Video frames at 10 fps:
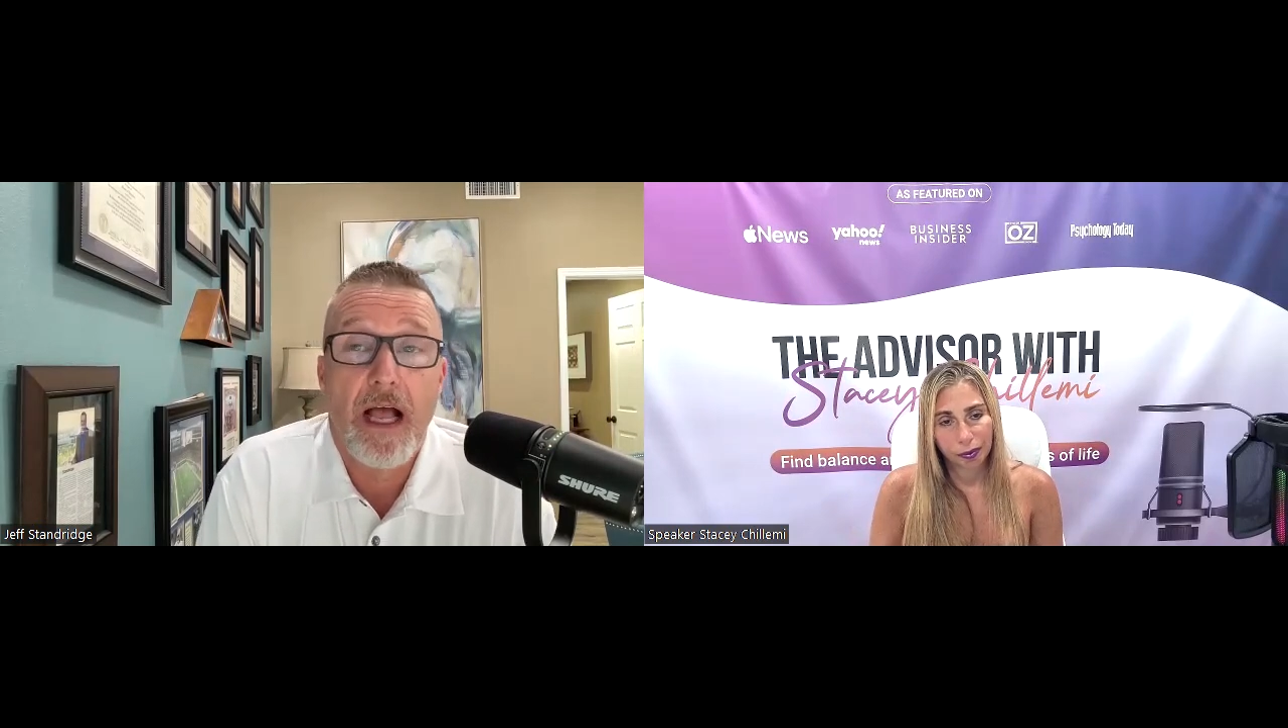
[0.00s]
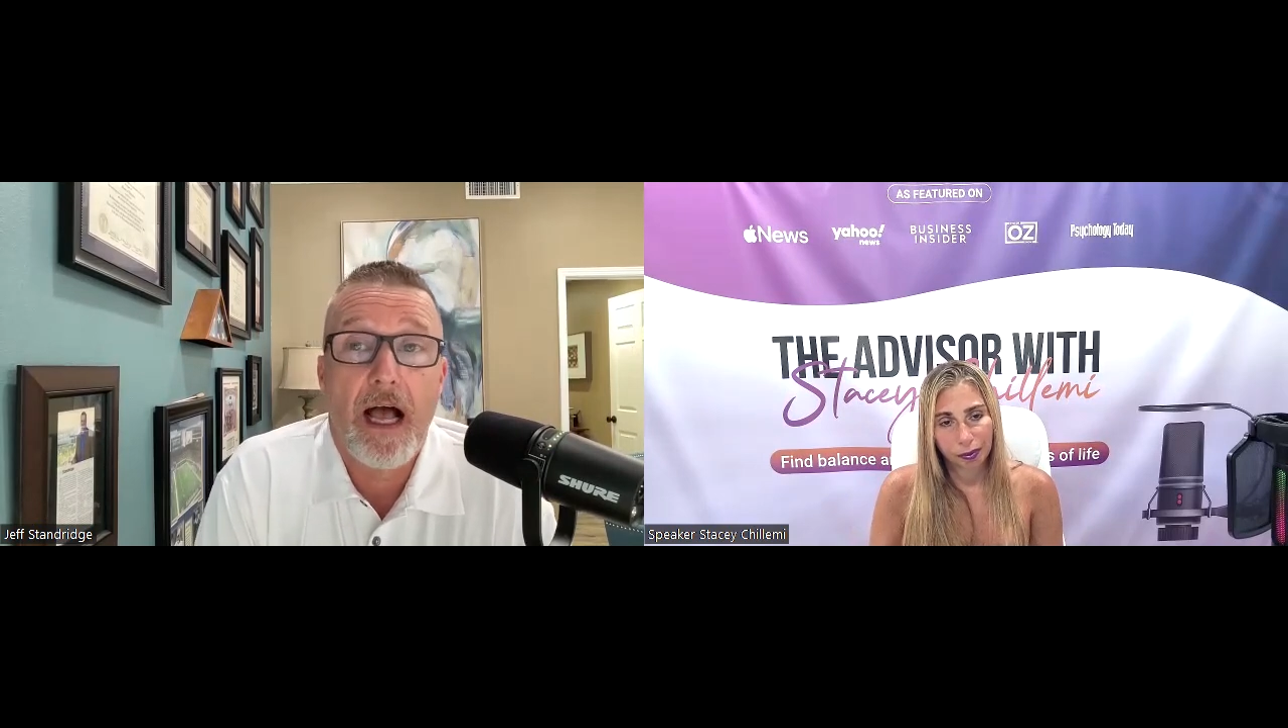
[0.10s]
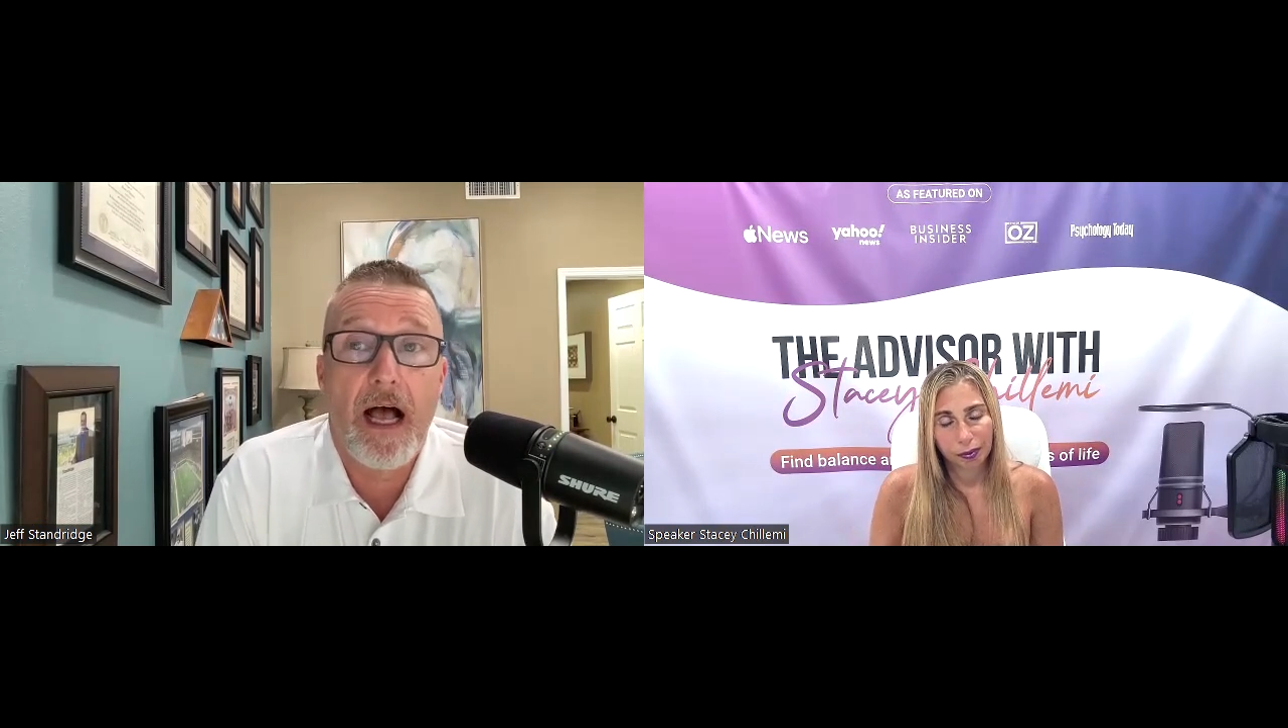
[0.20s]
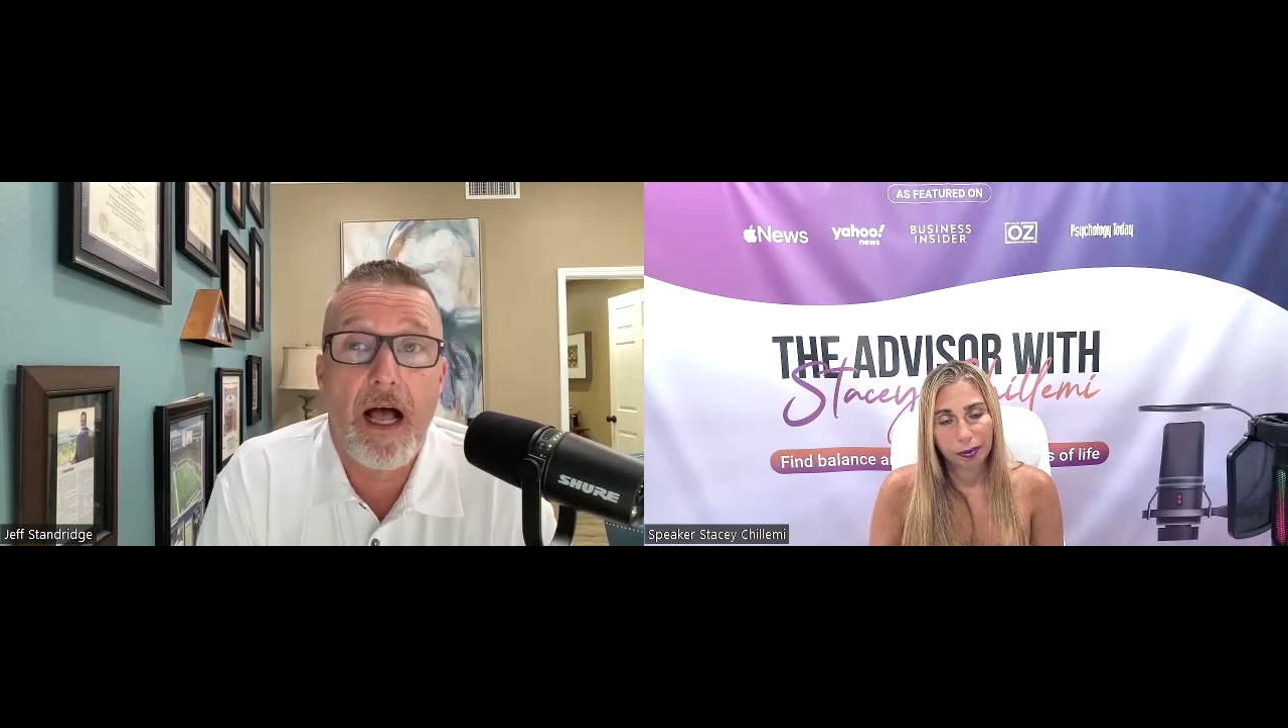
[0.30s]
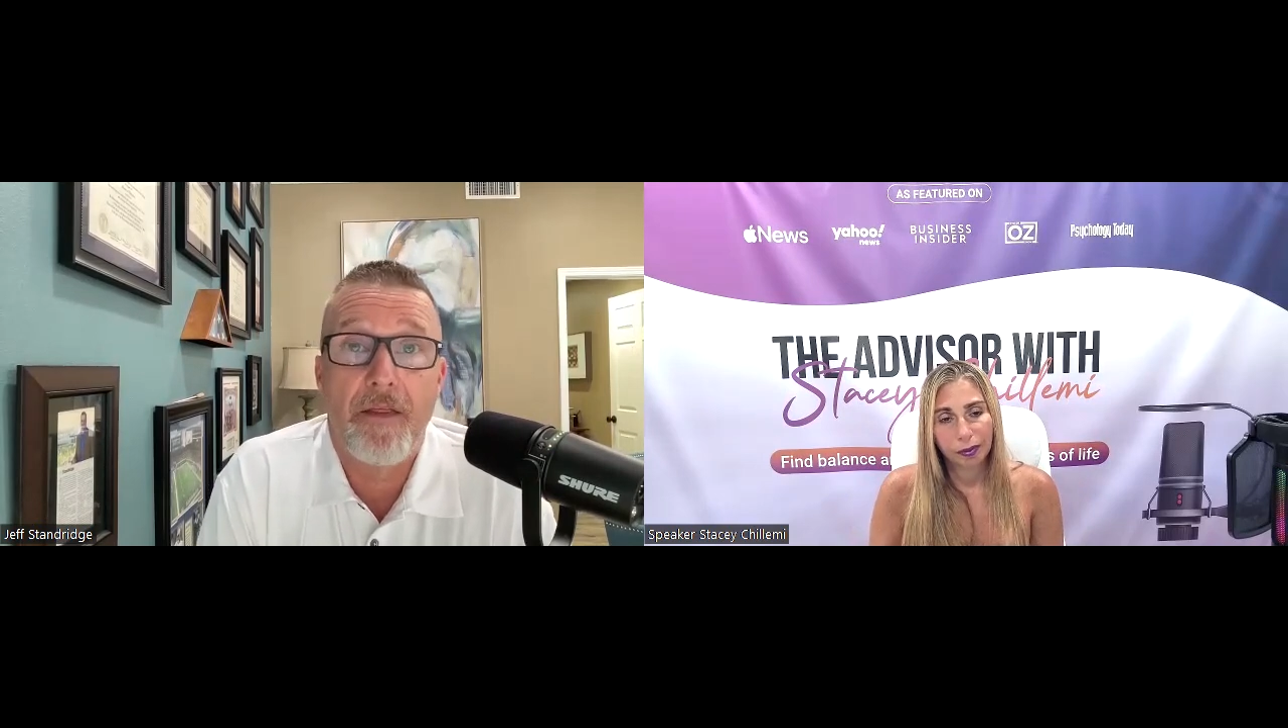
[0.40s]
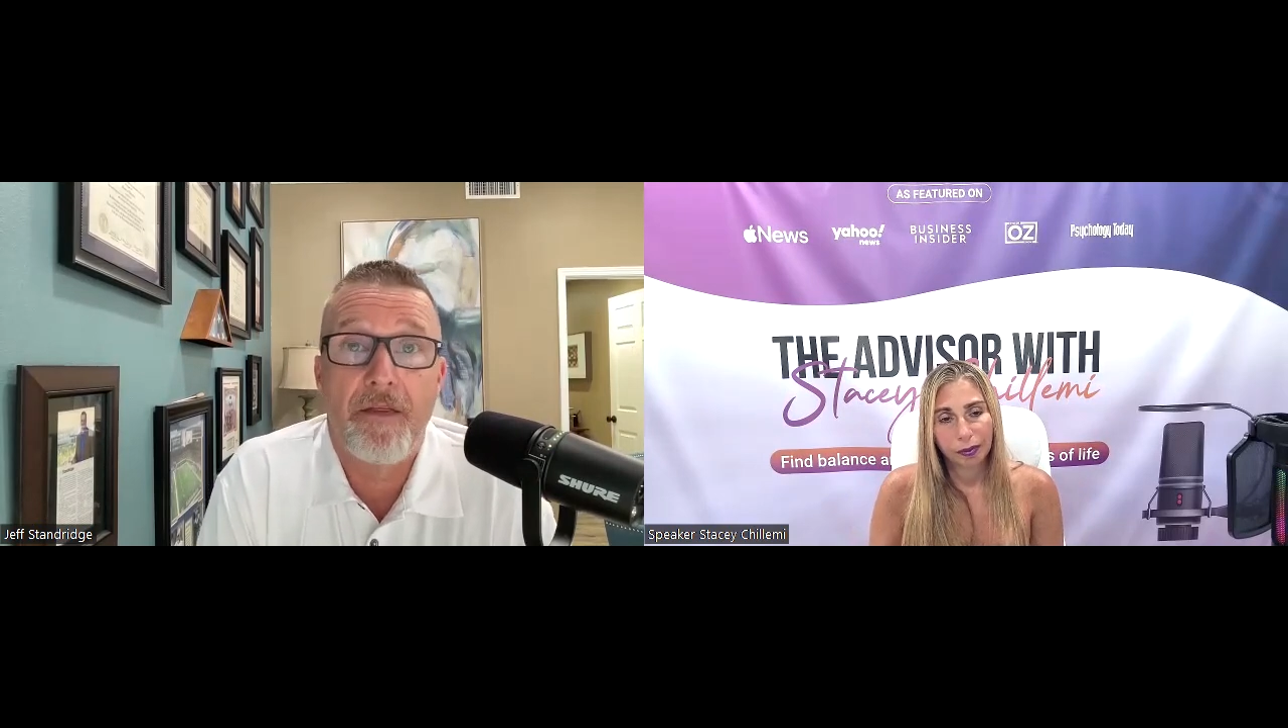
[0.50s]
uh,